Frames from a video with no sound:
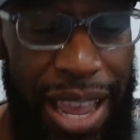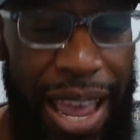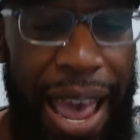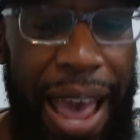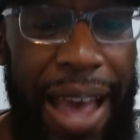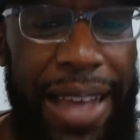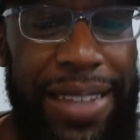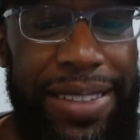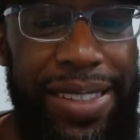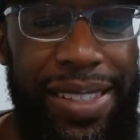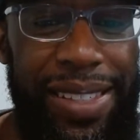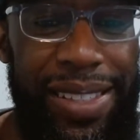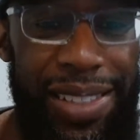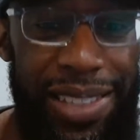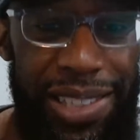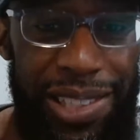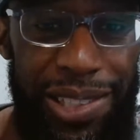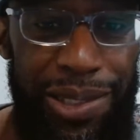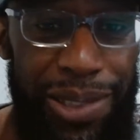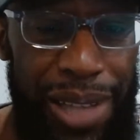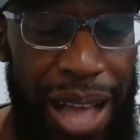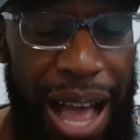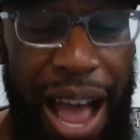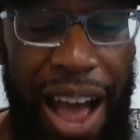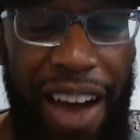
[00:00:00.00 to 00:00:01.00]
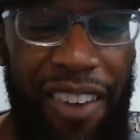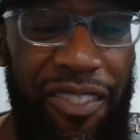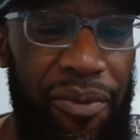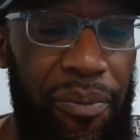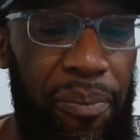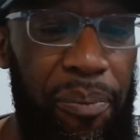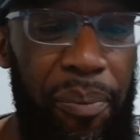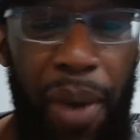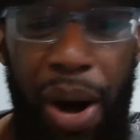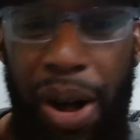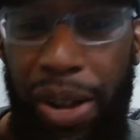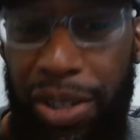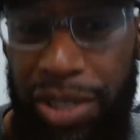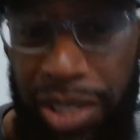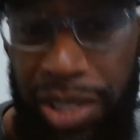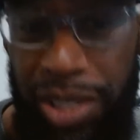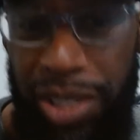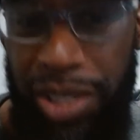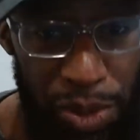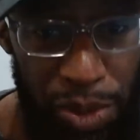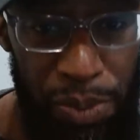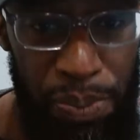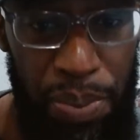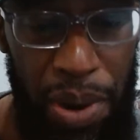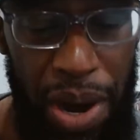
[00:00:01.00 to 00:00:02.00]
and still have
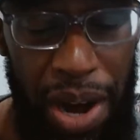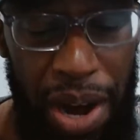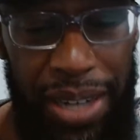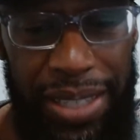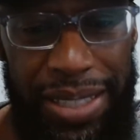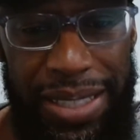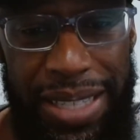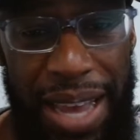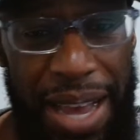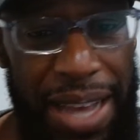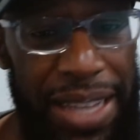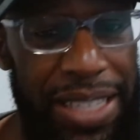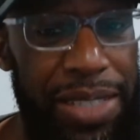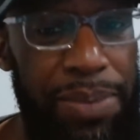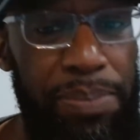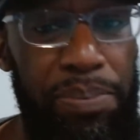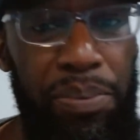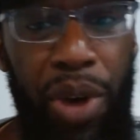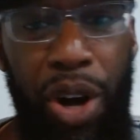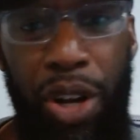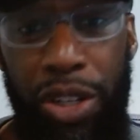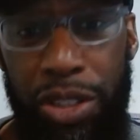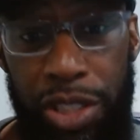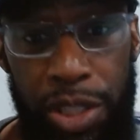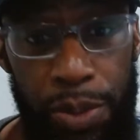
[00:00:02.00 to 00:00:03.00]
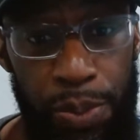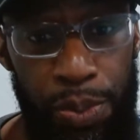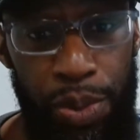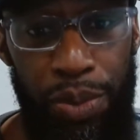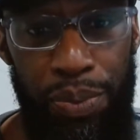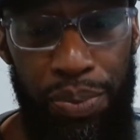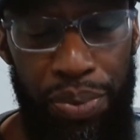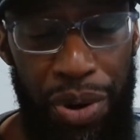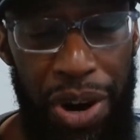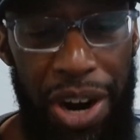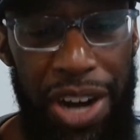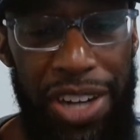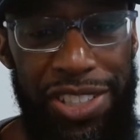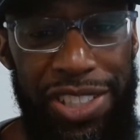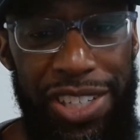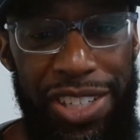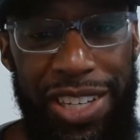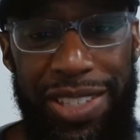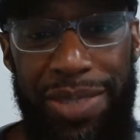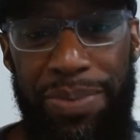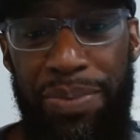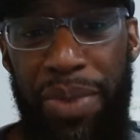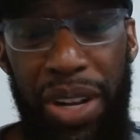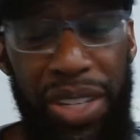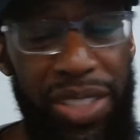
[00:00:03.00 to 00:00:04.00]
multiple podcasts, multiple
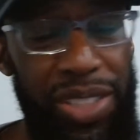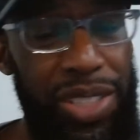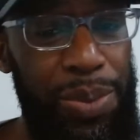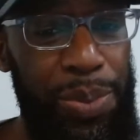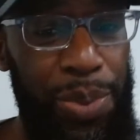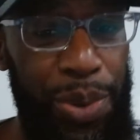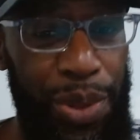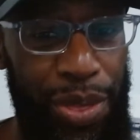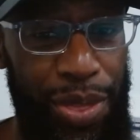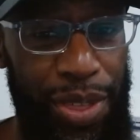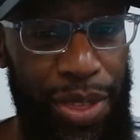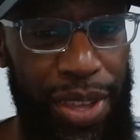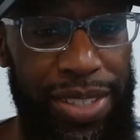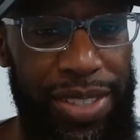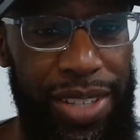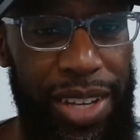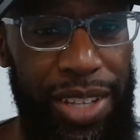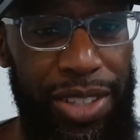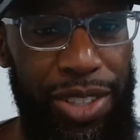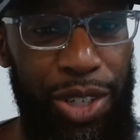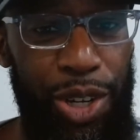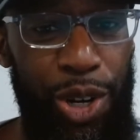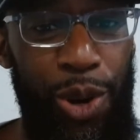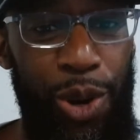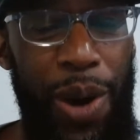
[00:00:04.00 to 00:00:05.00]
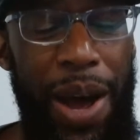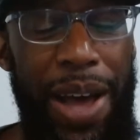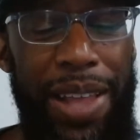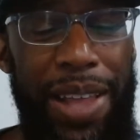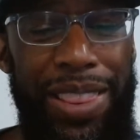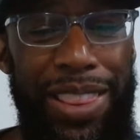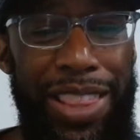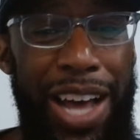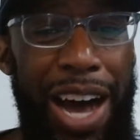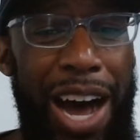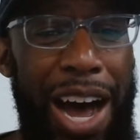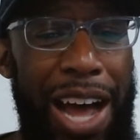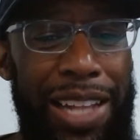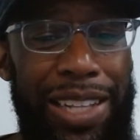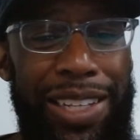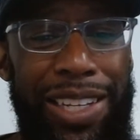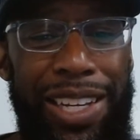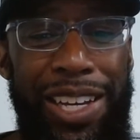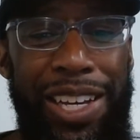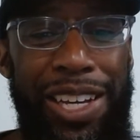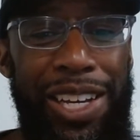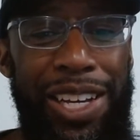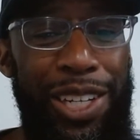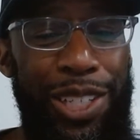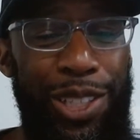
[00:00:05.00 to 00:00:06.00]
projects, multiple things on the go, and not
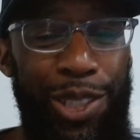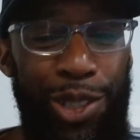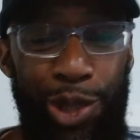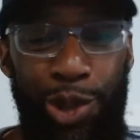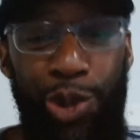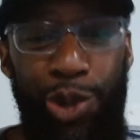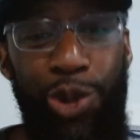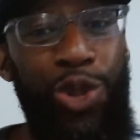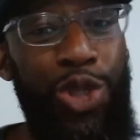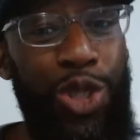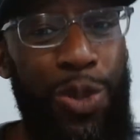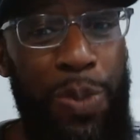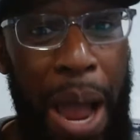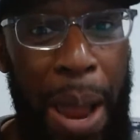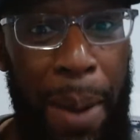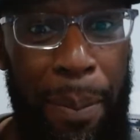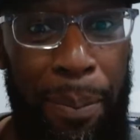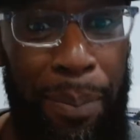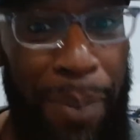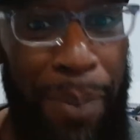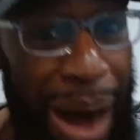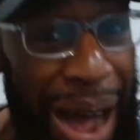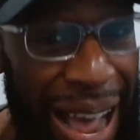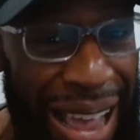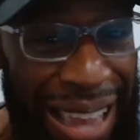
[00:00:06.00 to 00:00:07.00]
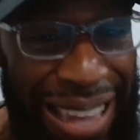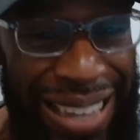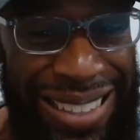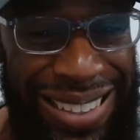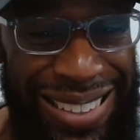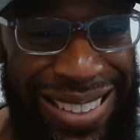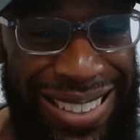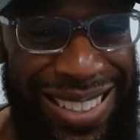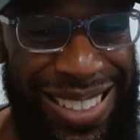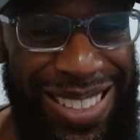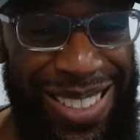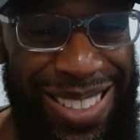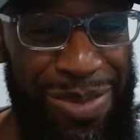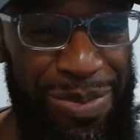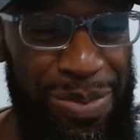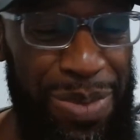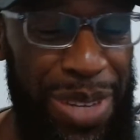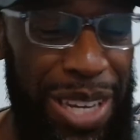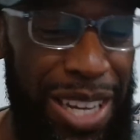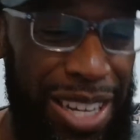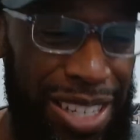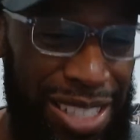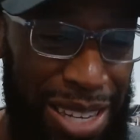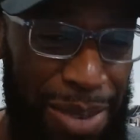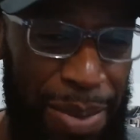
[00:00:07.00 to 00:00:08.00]
lose my mind, because I'm